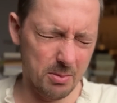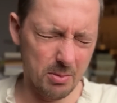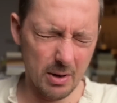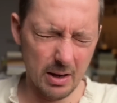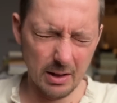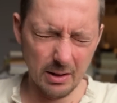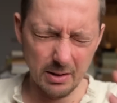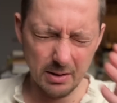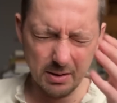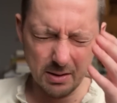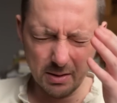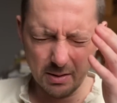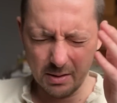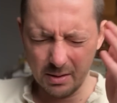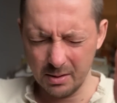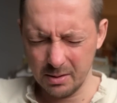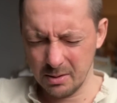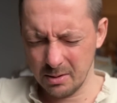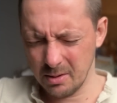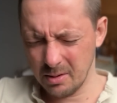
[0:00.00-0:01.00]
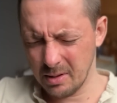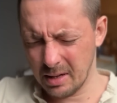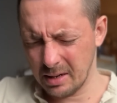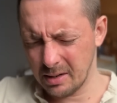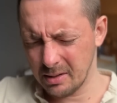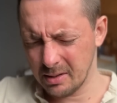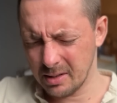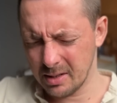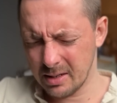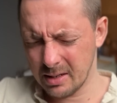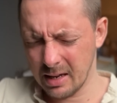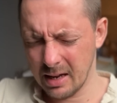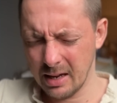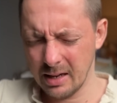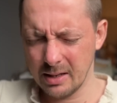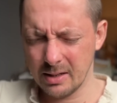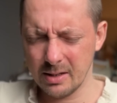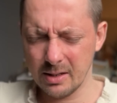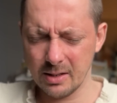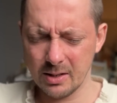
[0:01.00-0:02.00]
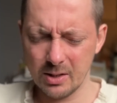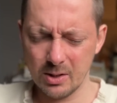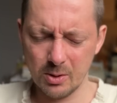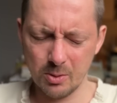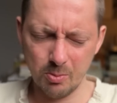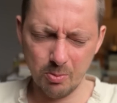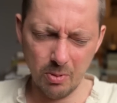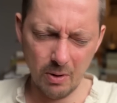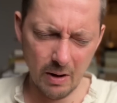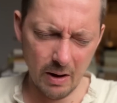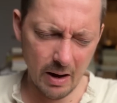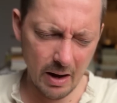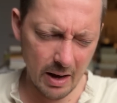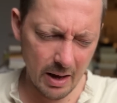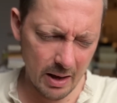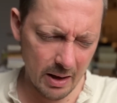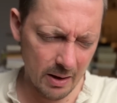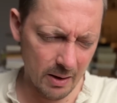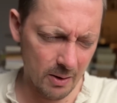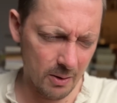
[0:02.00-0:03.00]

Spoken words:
that the United States is spying